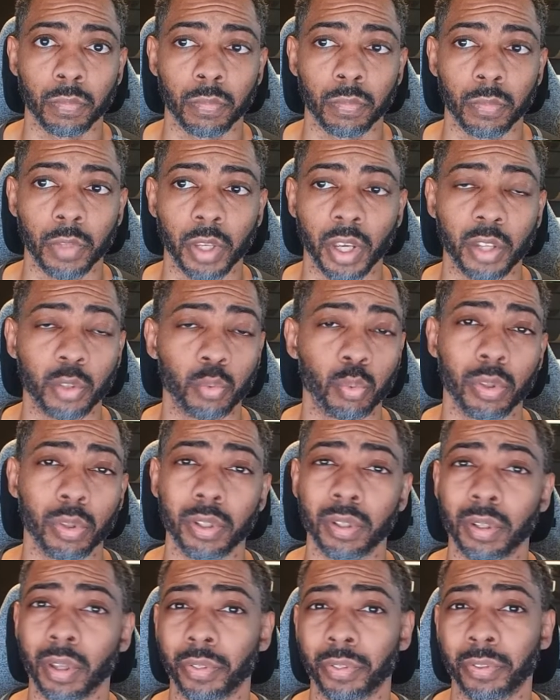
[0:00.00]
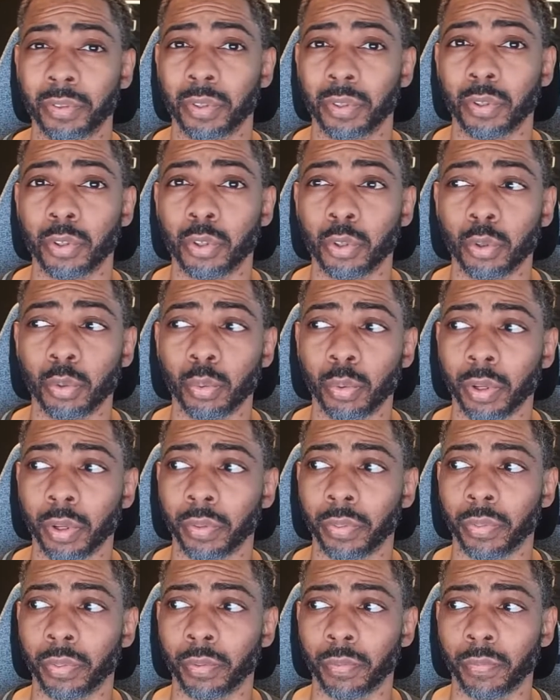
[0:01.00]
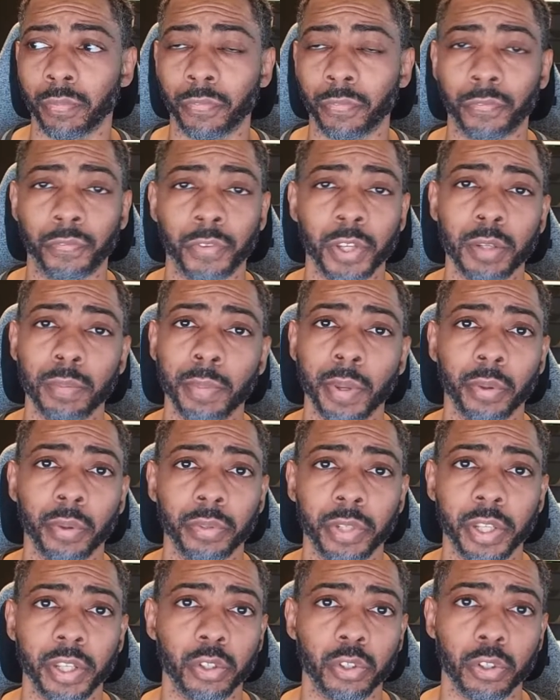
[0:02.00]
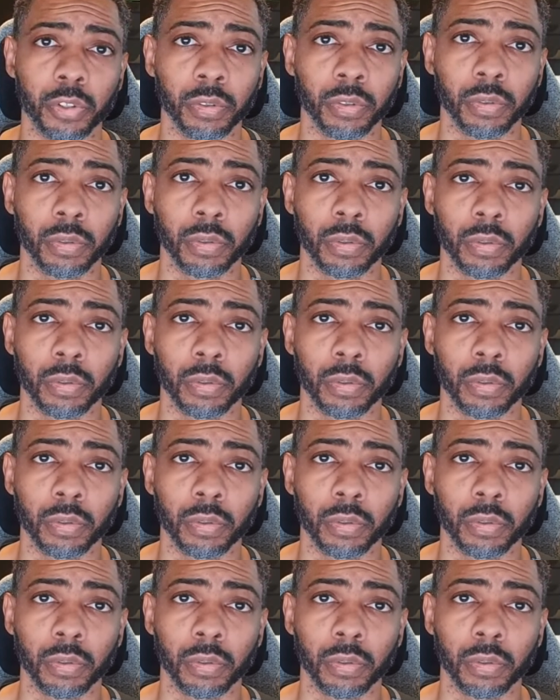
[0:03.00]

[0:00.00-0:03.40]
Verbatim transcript: it has really nothing to do with female nature.